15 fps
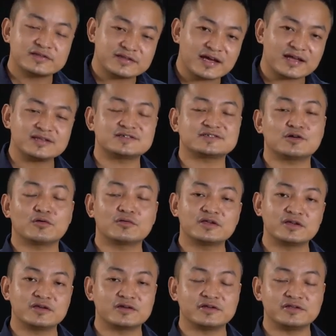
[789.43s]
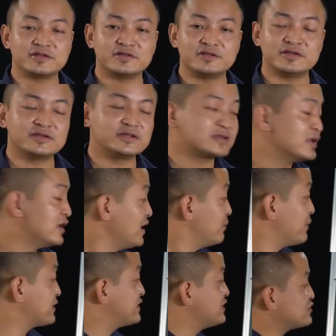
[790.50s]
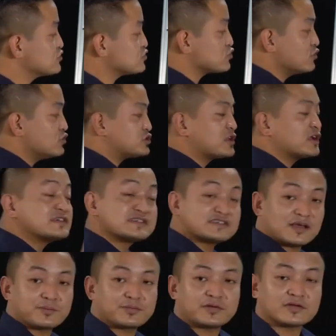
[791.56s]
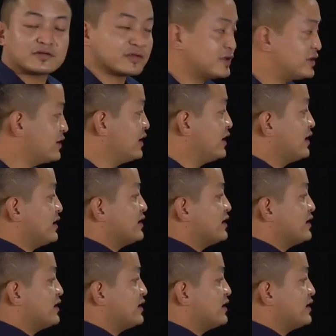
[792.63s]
That is the only ingredient needed. But these two solutions are separate, okay?